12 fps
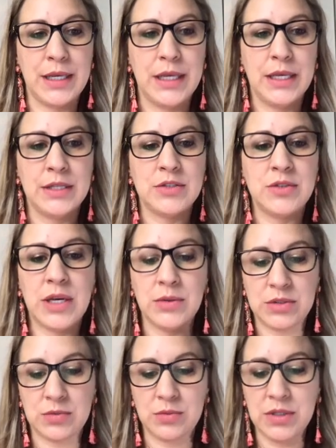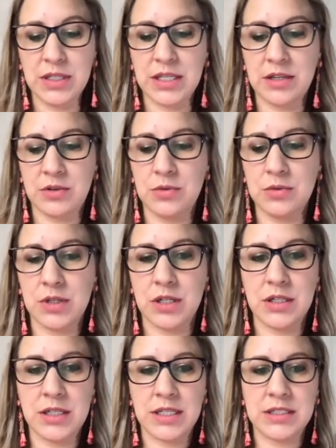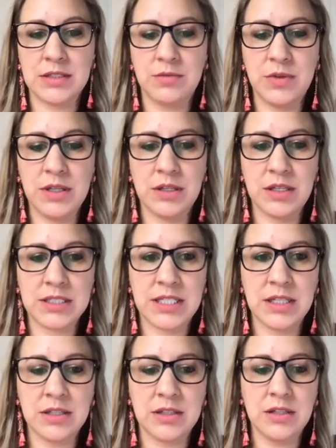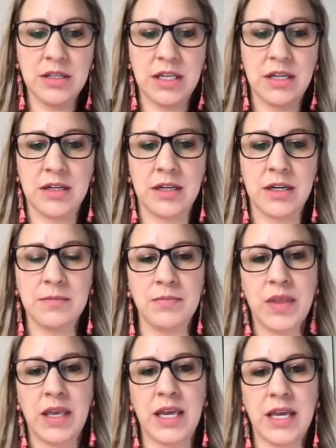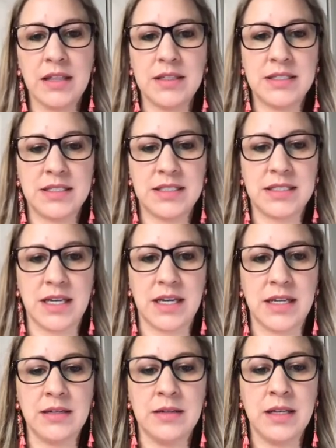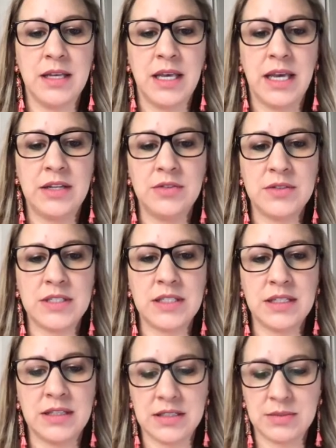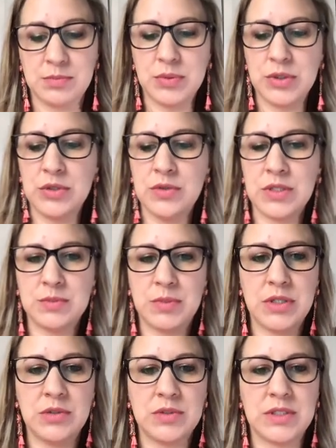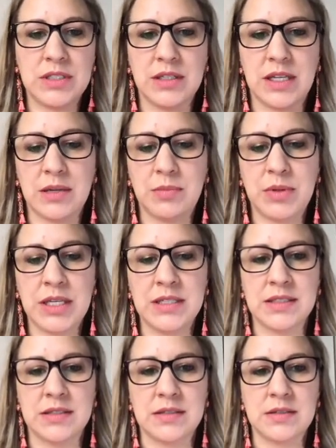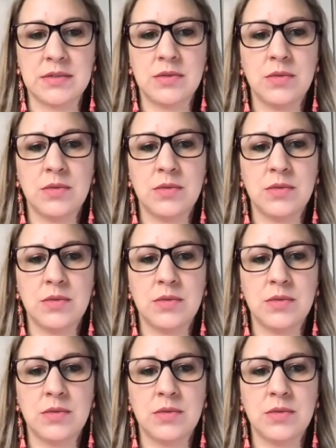So now what's really cool is if we take a look here at the design, and you see that this blue has been used in a lot of places.